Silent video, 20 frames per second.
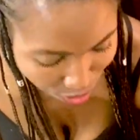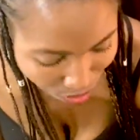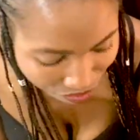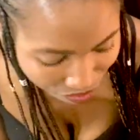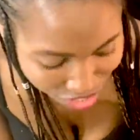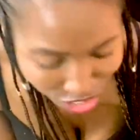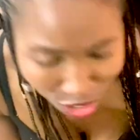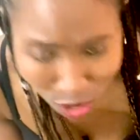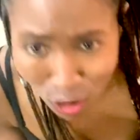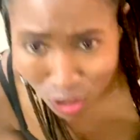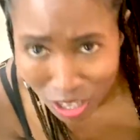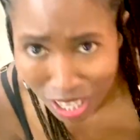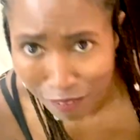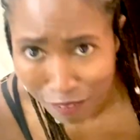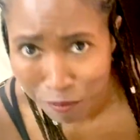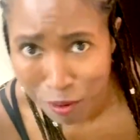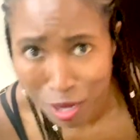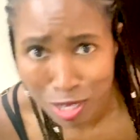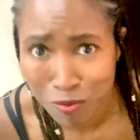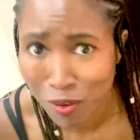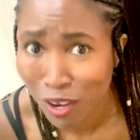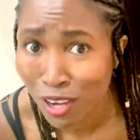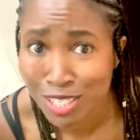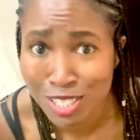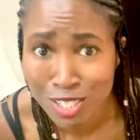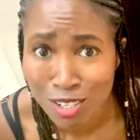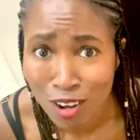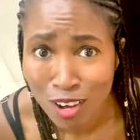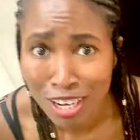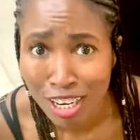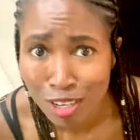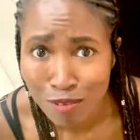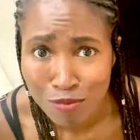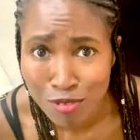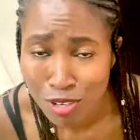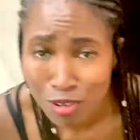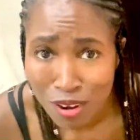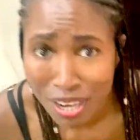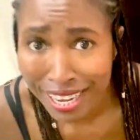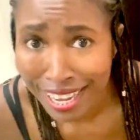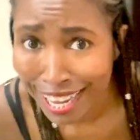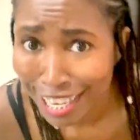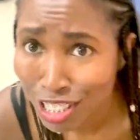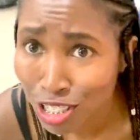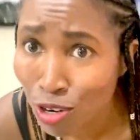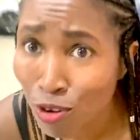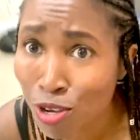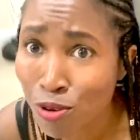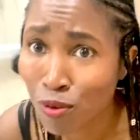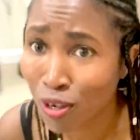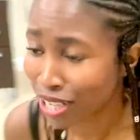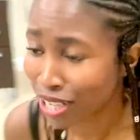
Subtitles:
have any cocoa left because we cut it all up, so I can't show you what